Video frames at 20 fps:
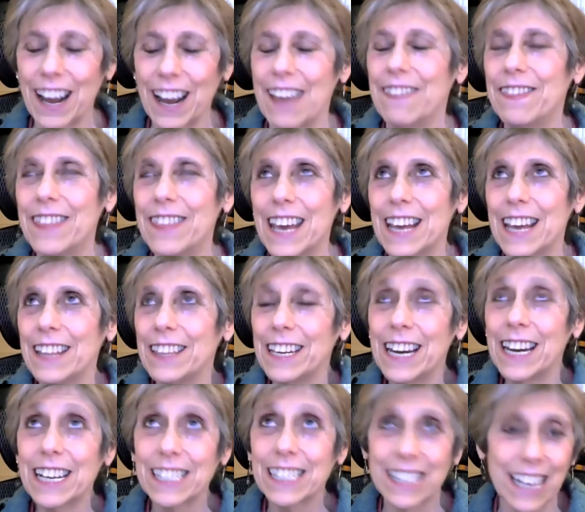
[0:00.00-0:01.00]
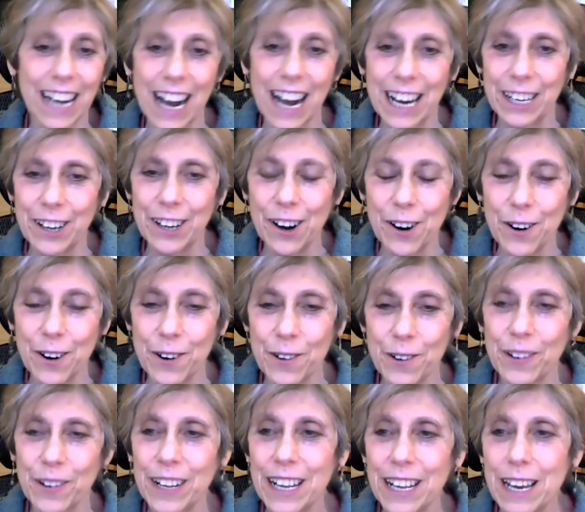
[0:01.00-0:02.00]
And then the next thing I
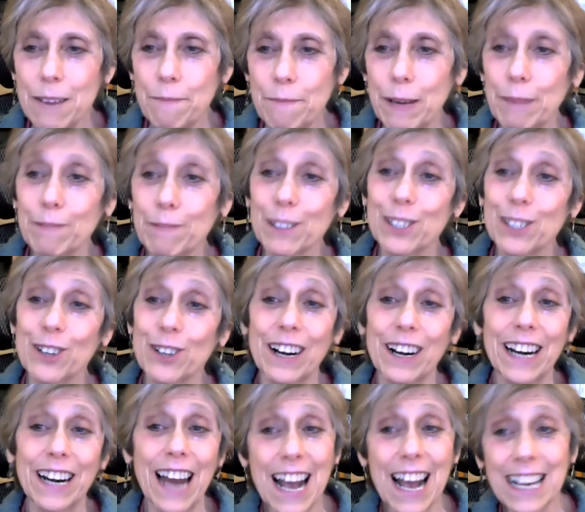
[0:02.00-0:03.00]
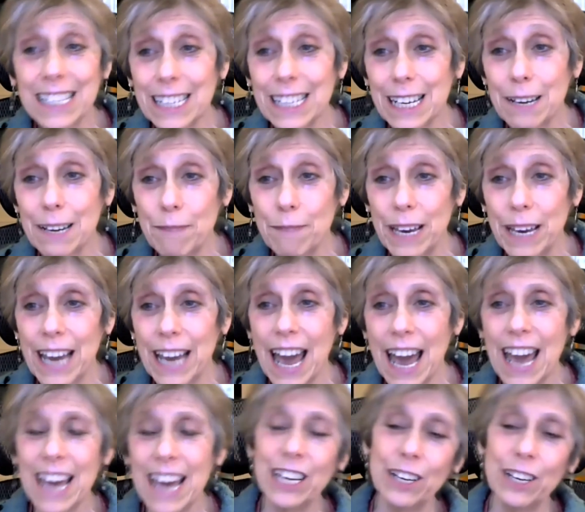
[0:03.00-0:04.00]
know people started asking me,
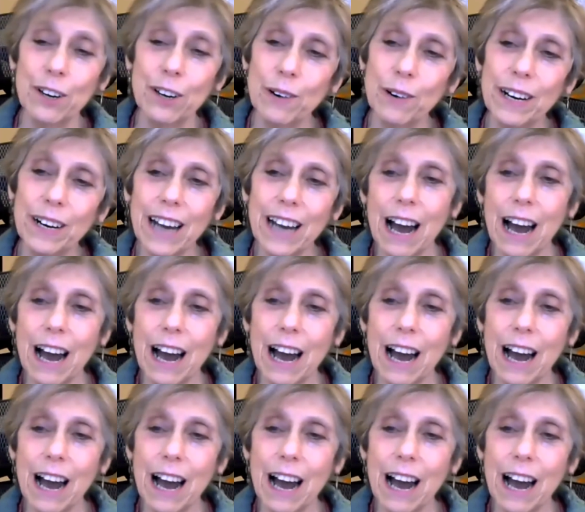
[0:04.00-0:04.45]
"Hey, you know what?